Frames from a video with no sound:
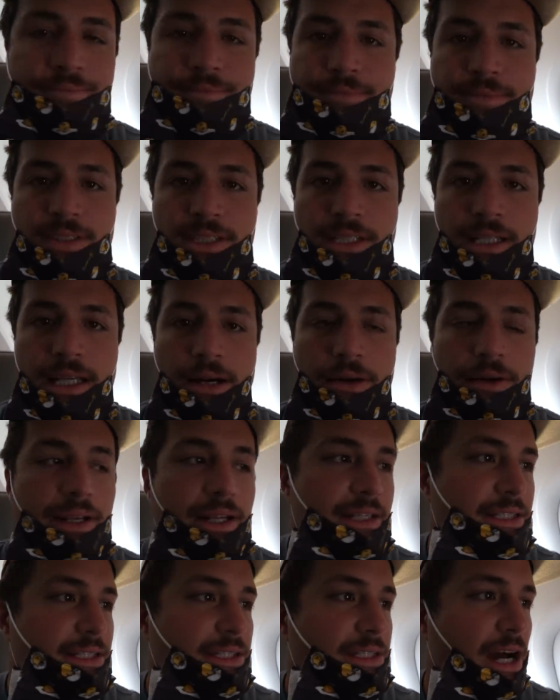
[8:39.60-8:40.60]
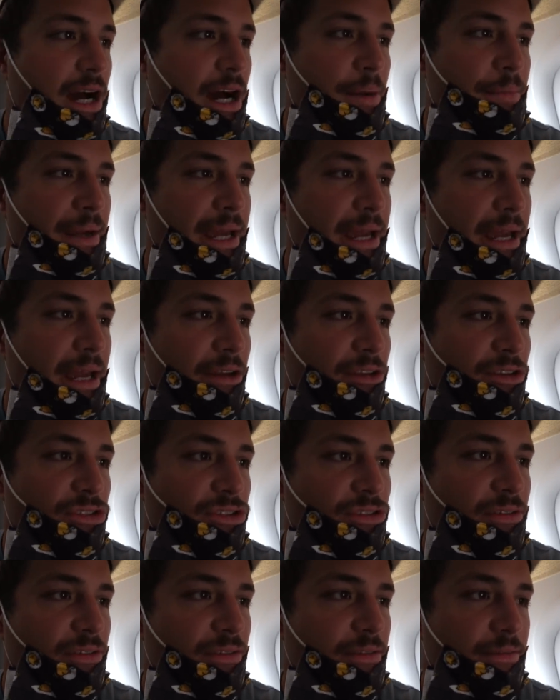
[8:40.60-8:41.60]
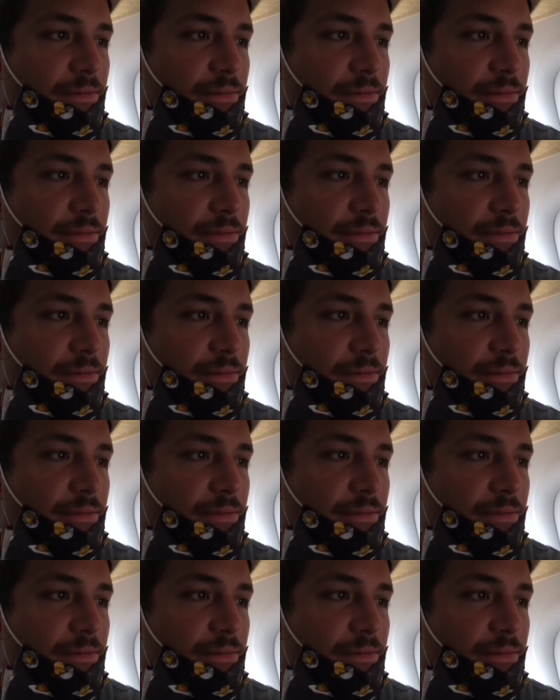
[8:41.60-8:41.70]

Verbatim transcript: Let's see how it is. Tom Hanks.